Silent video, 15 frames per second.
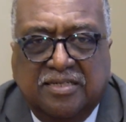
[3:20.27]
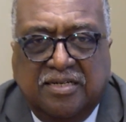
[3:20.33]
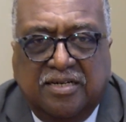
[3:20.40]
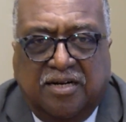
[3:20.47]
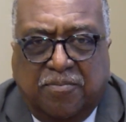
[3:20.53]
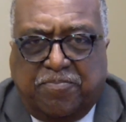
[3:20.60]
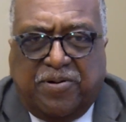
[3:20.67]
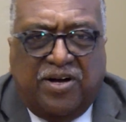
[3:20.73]

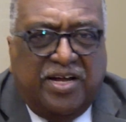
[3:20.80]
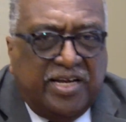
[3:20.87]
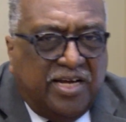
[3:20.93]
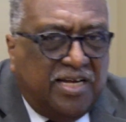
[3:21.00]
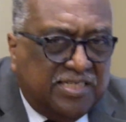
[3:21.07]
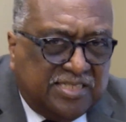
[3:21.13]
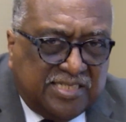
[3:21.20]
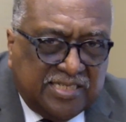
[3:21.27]
upon
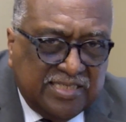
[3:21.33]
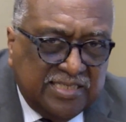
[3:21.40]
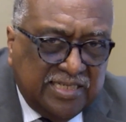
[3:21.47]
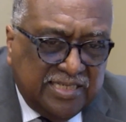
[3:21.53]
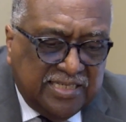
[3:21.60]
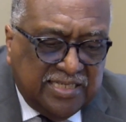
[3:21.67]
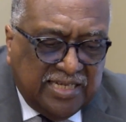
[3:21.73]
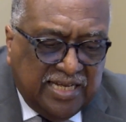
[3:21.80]
us
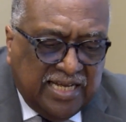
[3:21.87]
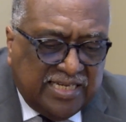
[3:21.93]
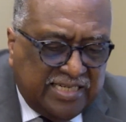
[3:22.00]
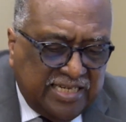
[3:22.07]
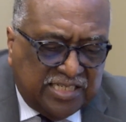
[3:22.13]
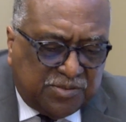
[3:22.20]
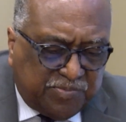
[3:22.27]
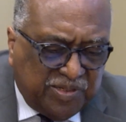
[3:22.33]
at
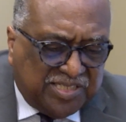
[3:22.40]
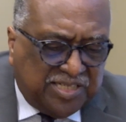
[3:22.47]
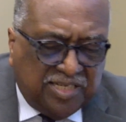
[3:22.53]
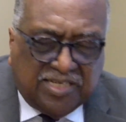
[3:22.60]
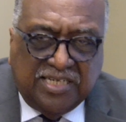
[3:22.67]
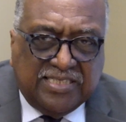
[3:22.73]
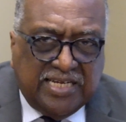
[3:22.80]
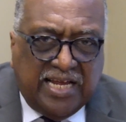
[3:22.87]
this
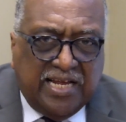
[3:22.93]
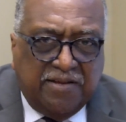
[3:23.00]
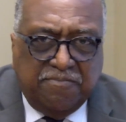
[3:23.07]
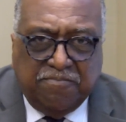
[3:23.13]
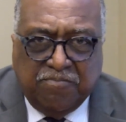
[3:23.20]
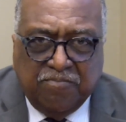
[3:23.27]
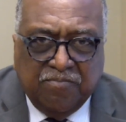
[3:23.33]
particular time,